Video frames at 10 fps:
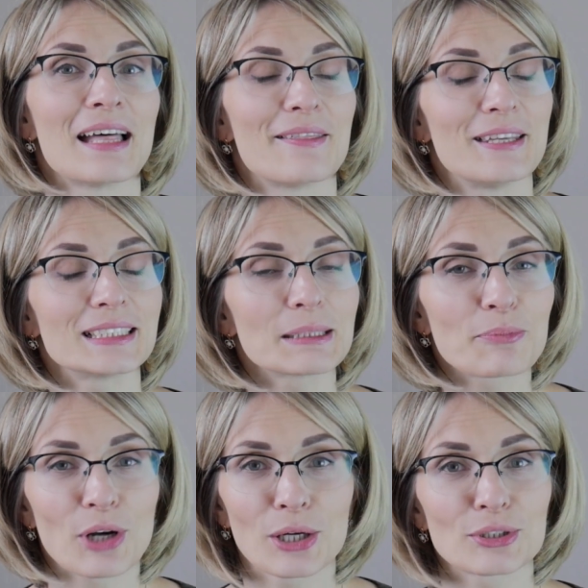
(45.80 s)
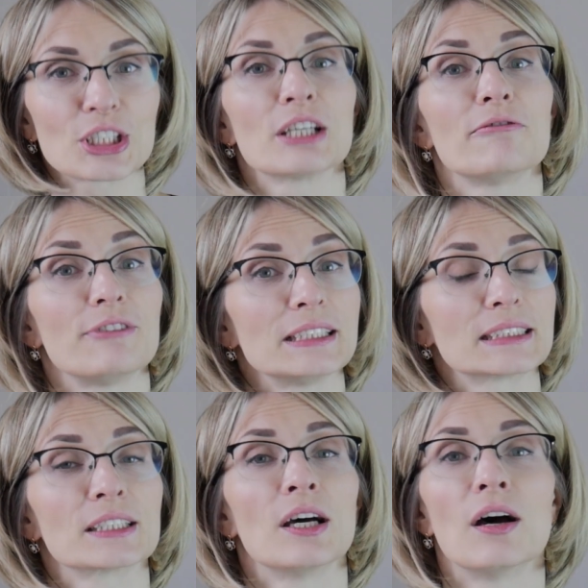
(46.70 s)
This approach
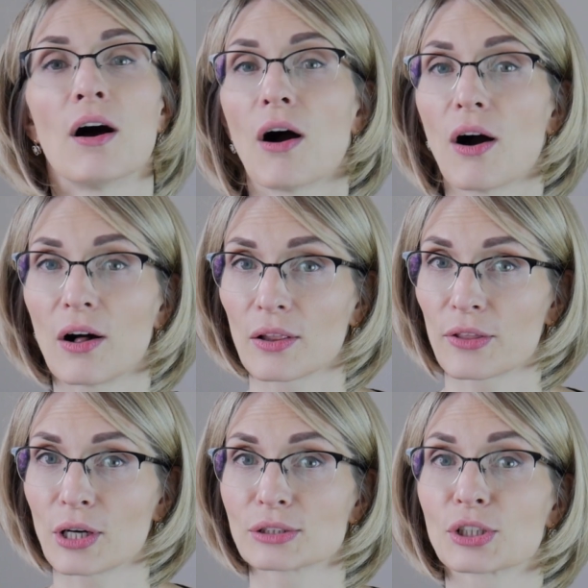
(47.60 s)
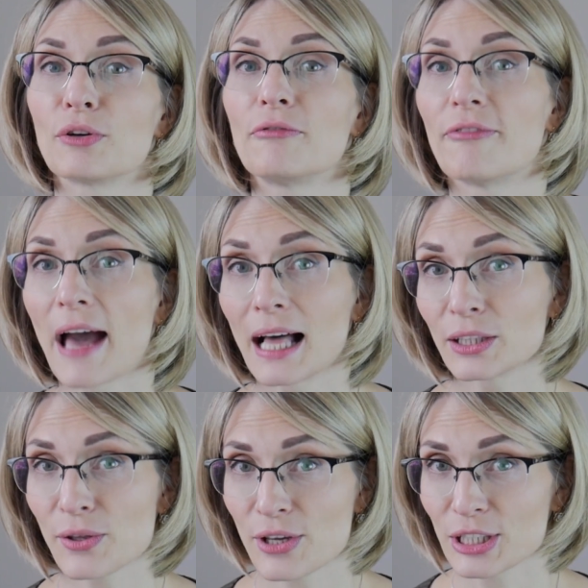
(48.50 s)
fits all those who
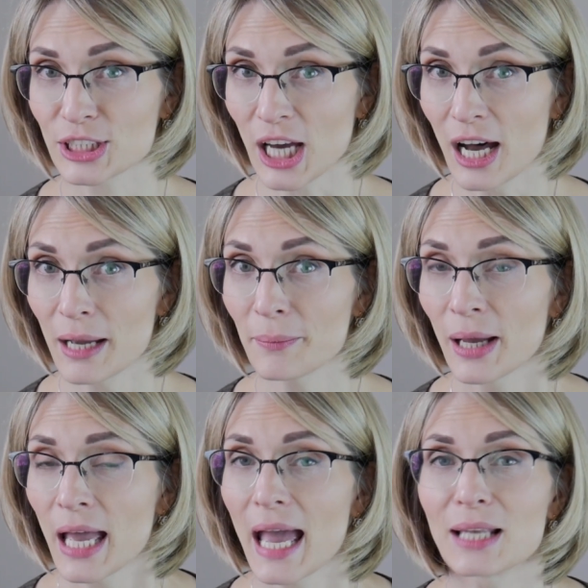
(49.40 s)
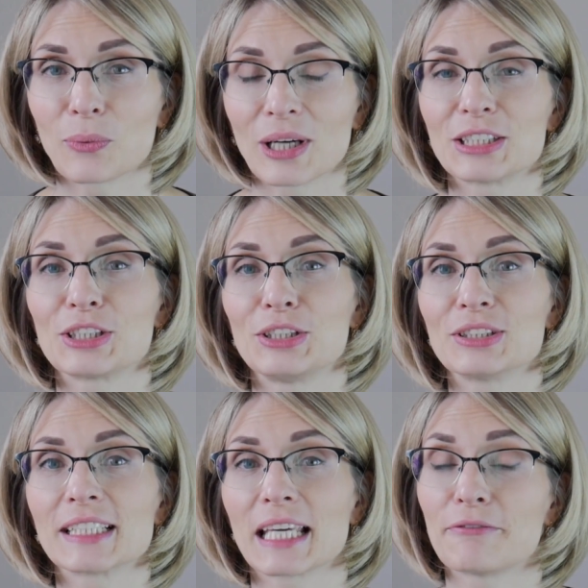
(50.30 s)
value their time and want to
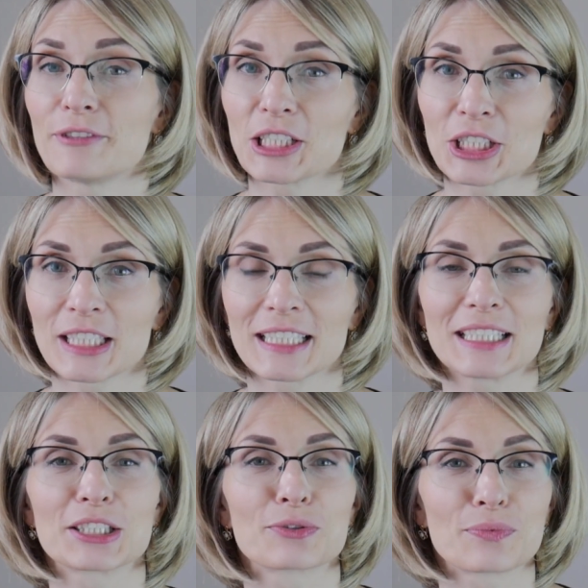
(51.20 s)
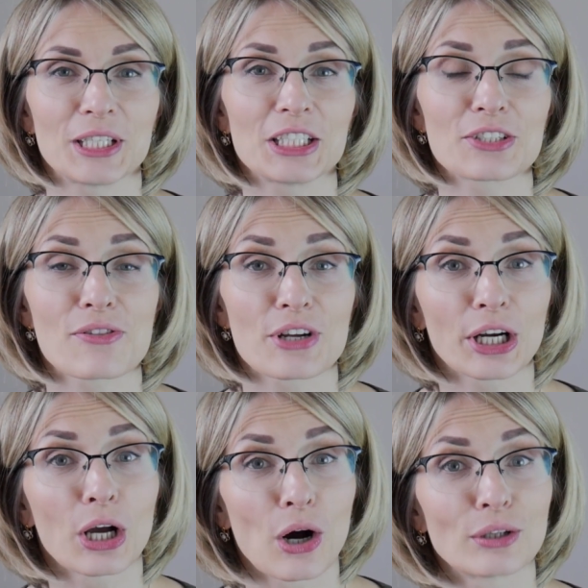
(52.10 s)
use it efficiently to reach
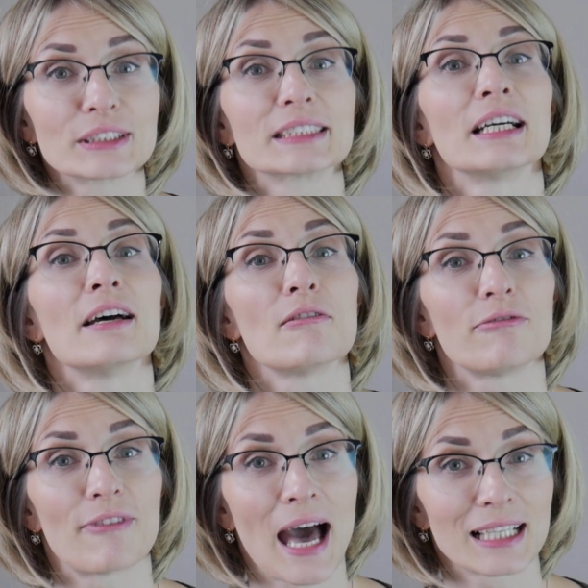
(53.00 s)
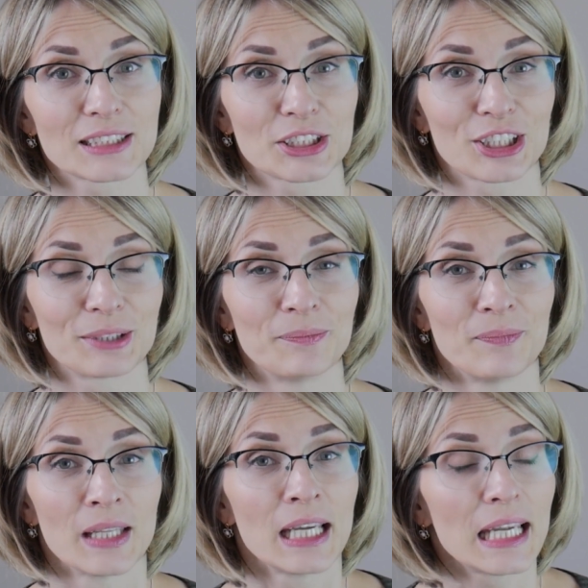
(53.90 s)
their goals faster.
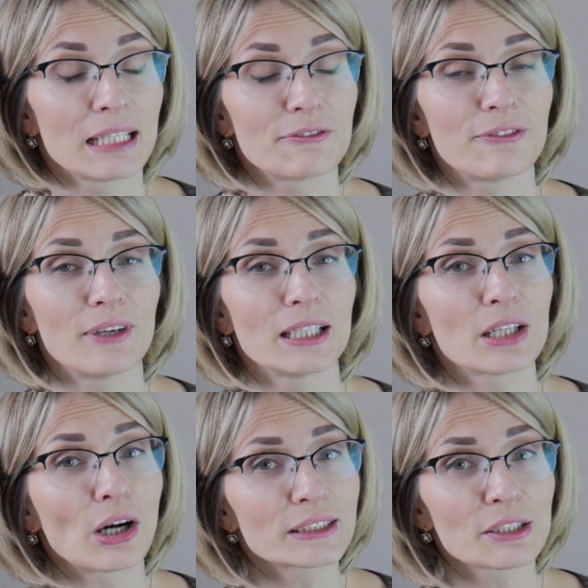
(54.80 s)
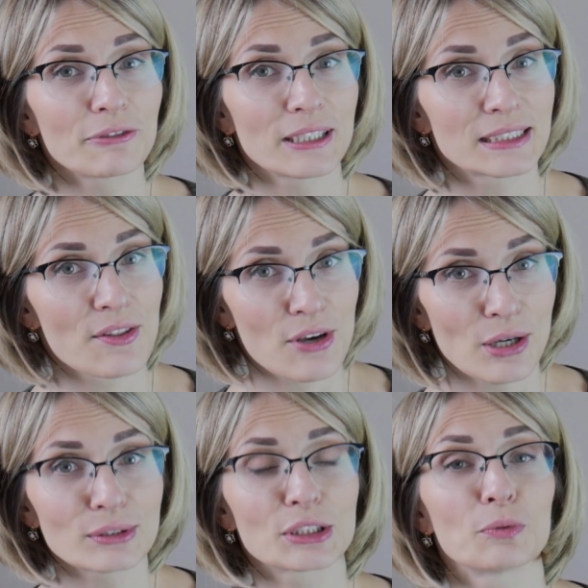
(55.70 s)
It also fits
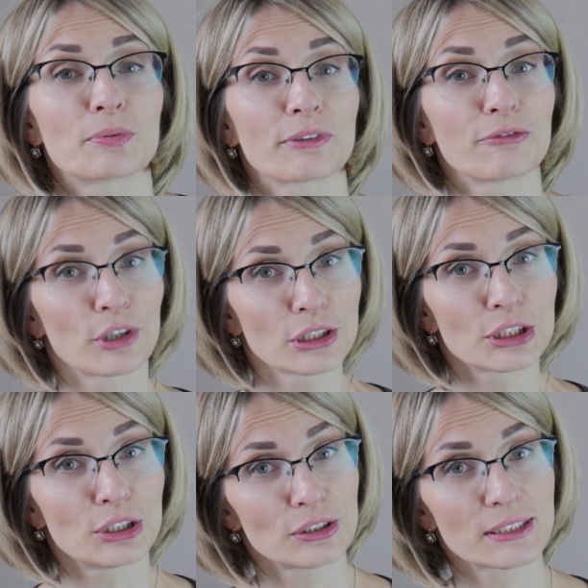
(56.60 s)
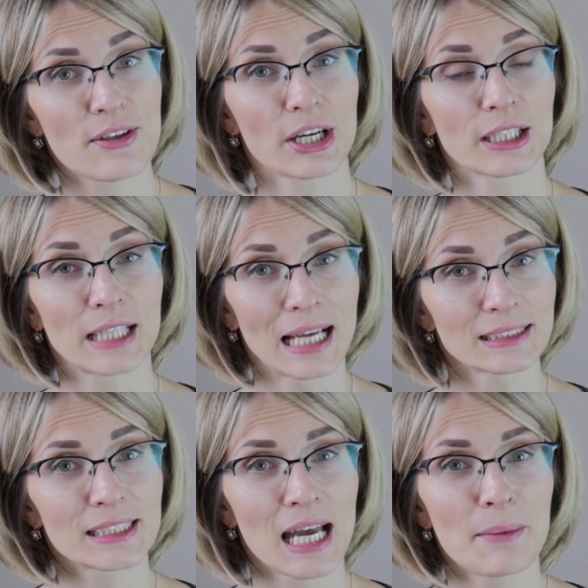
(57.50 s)
those who prefer to use their
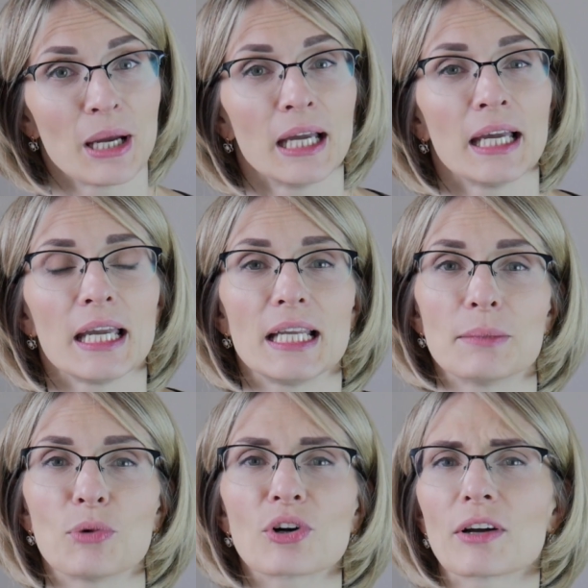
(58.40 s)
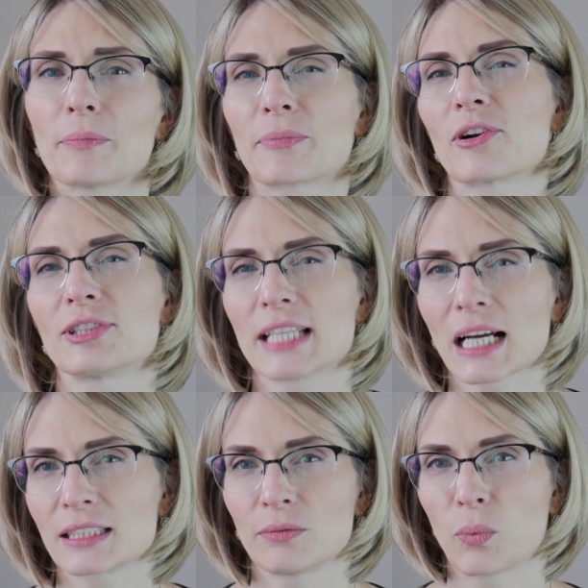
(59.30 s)
class time in a more
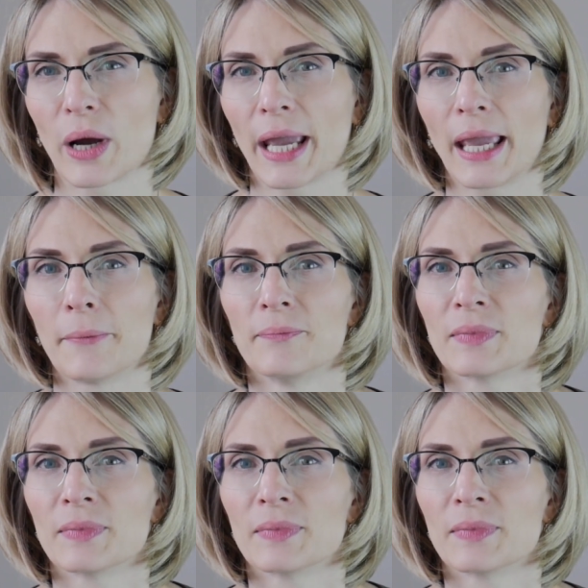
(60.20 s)
productive way